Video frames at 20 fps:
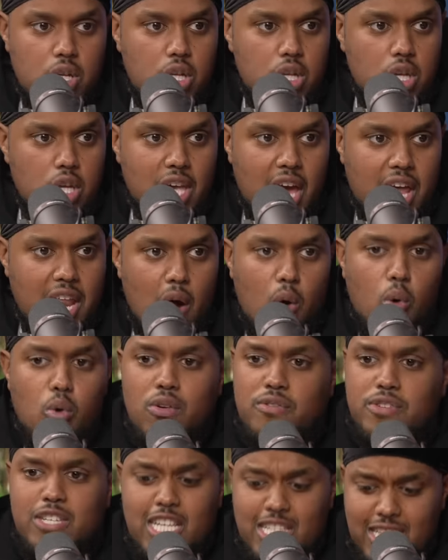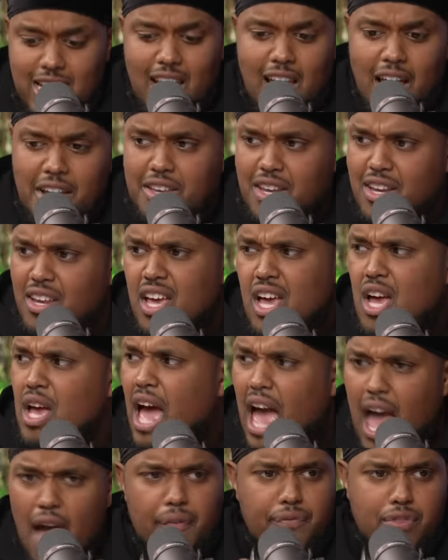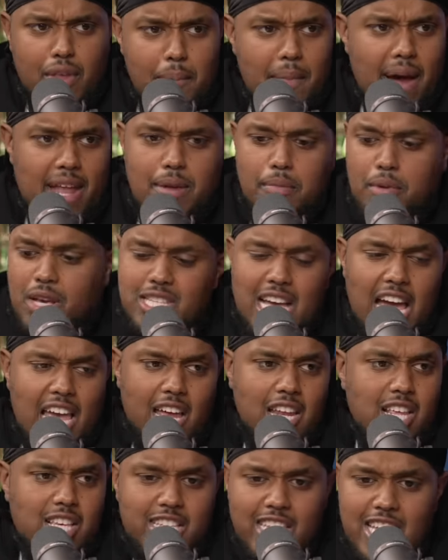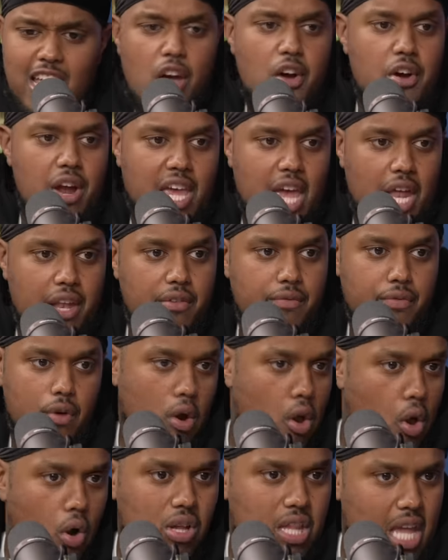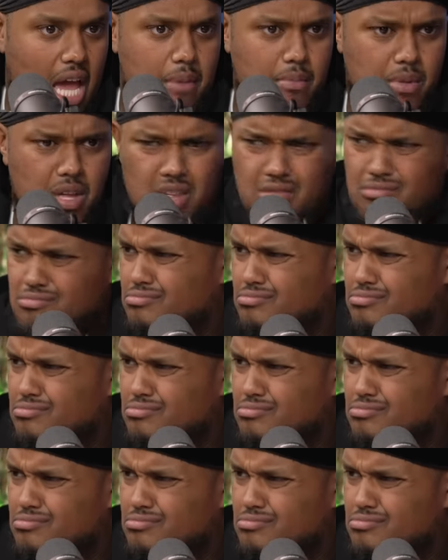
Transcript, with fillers: Mm -hmm. You get it? Or if she's in London, F the mandem because I ain't gonna see her again for a long time.